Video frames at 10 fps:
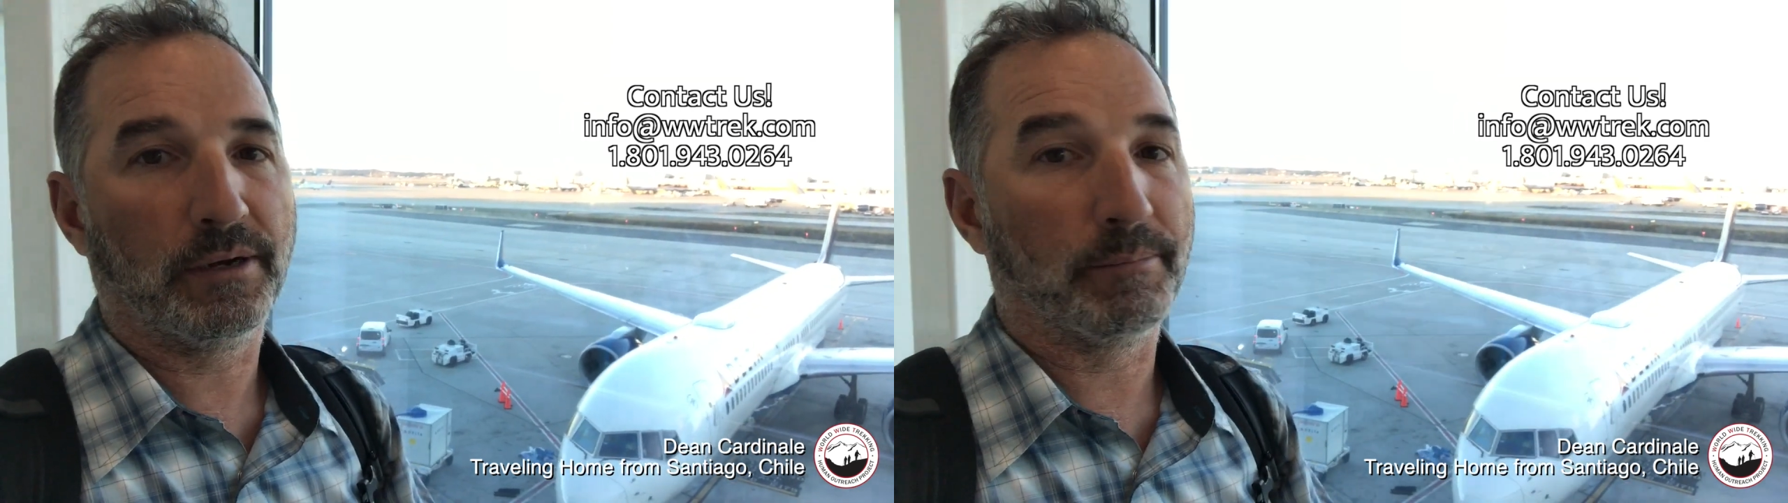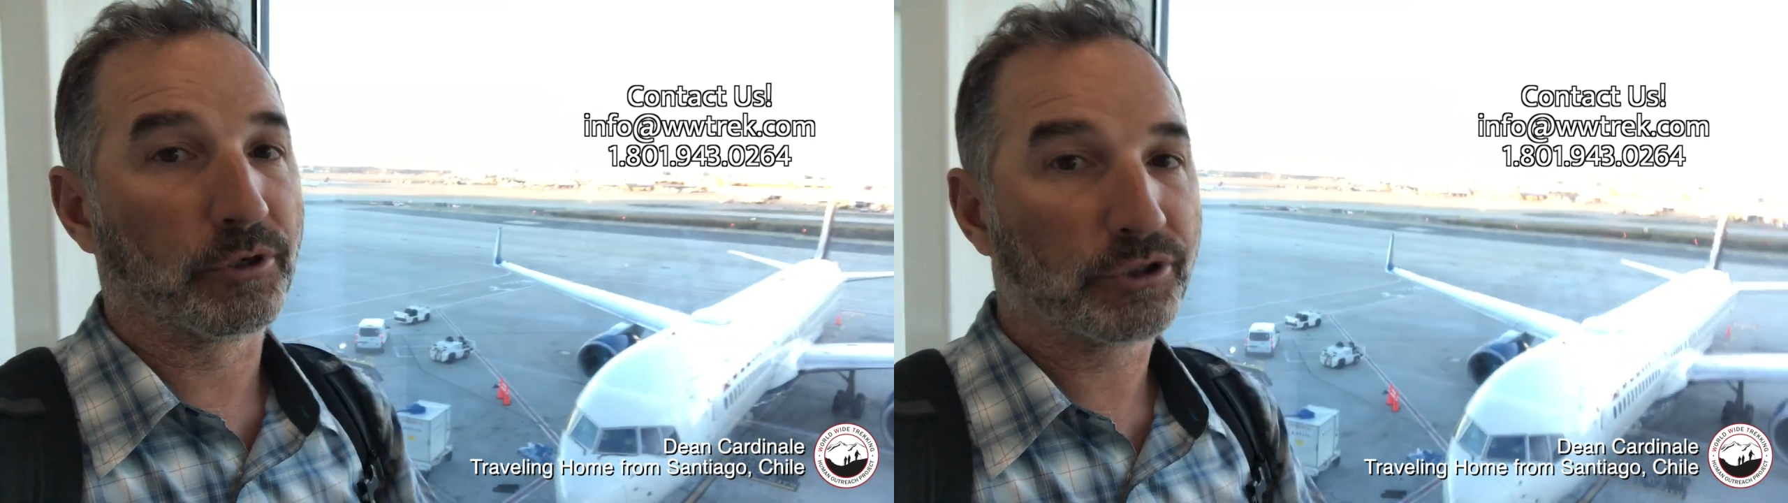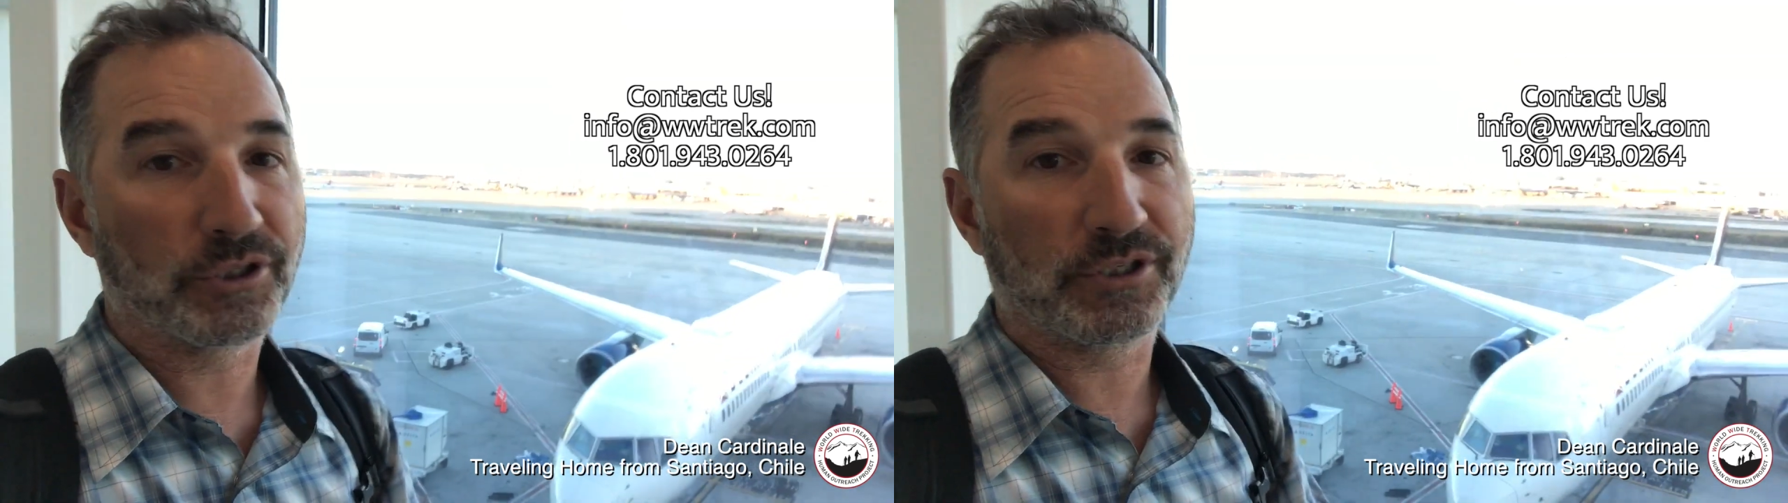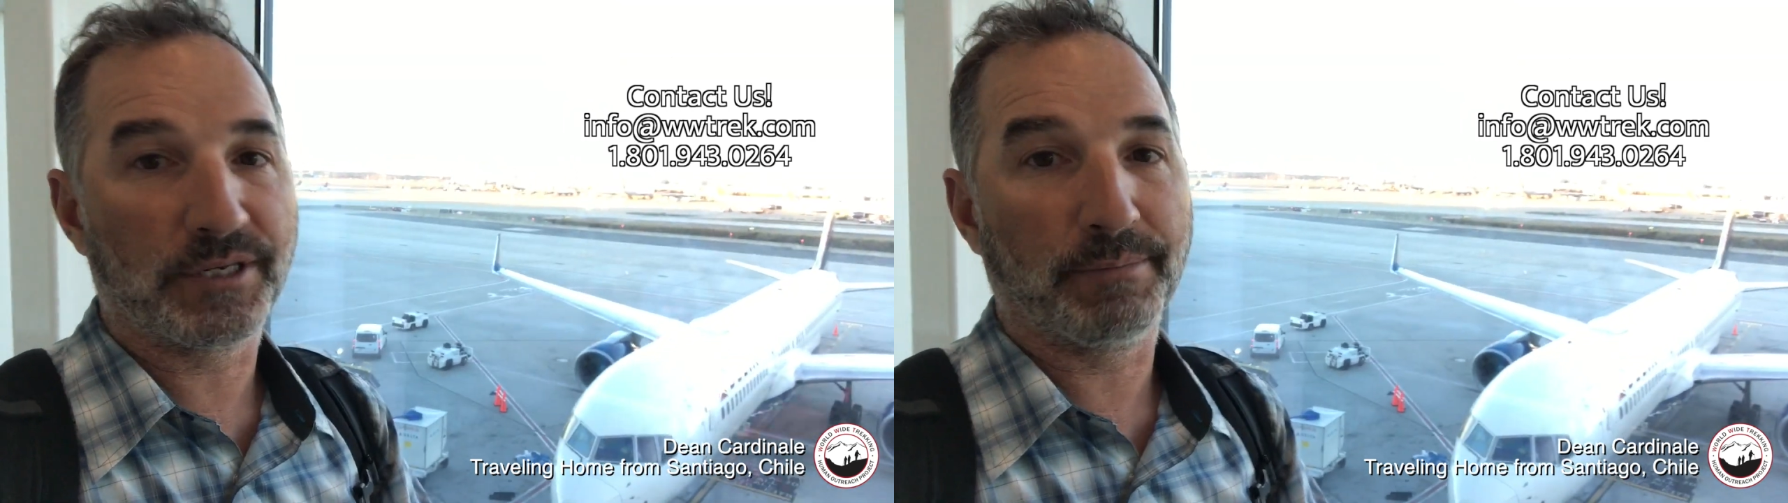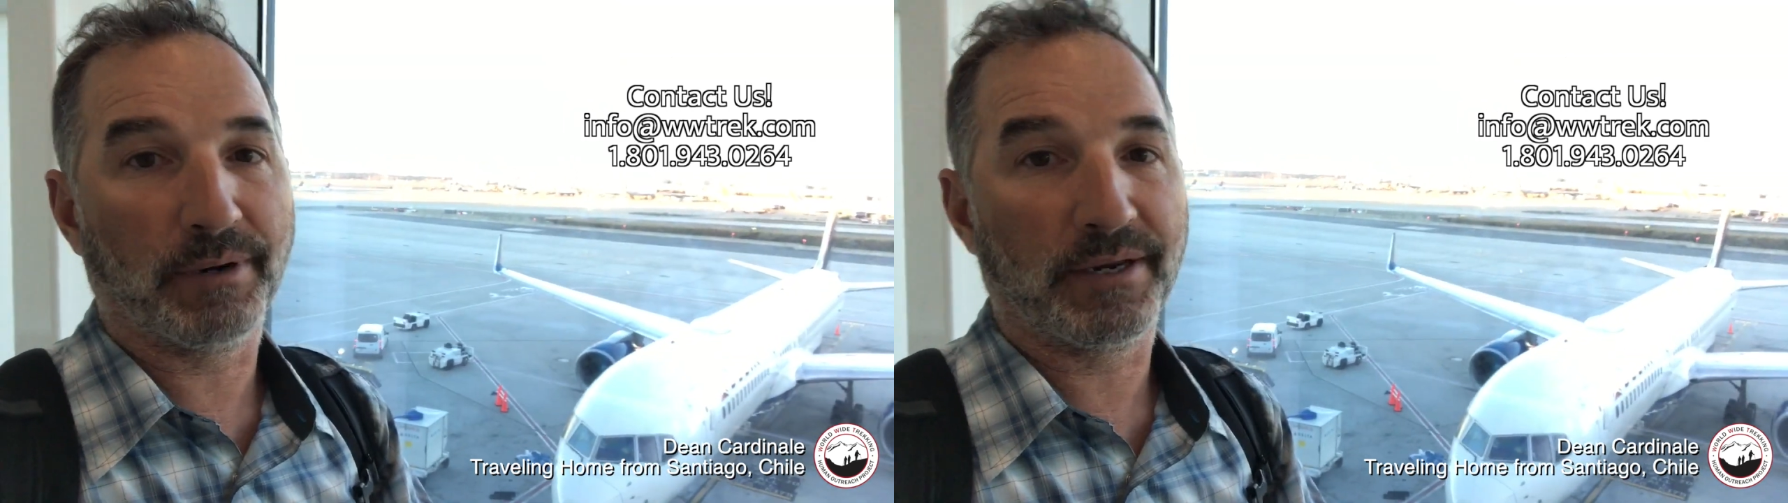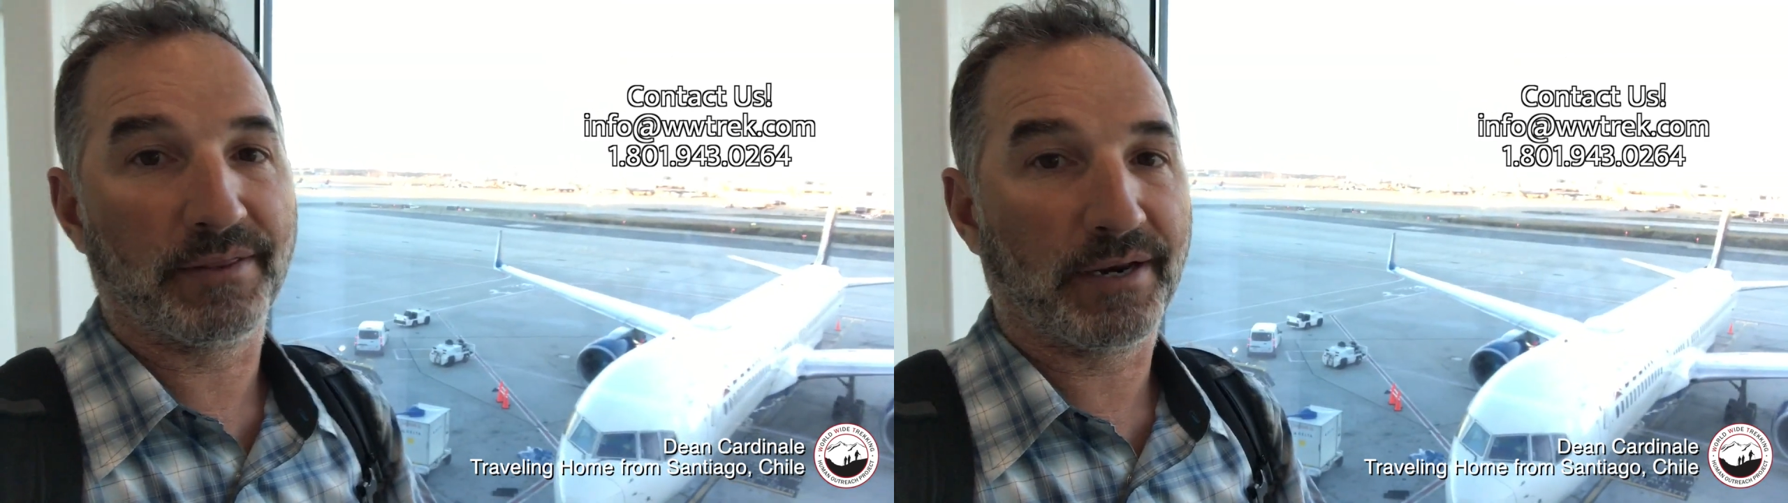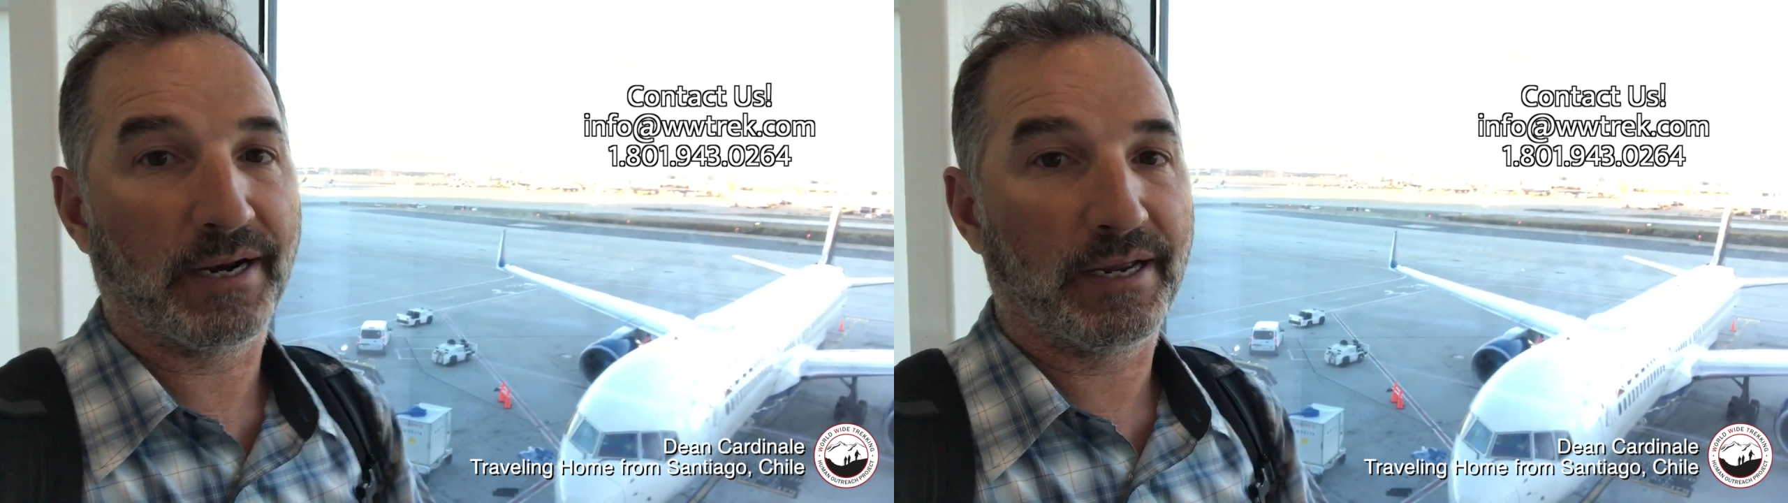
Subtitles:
emergency money that I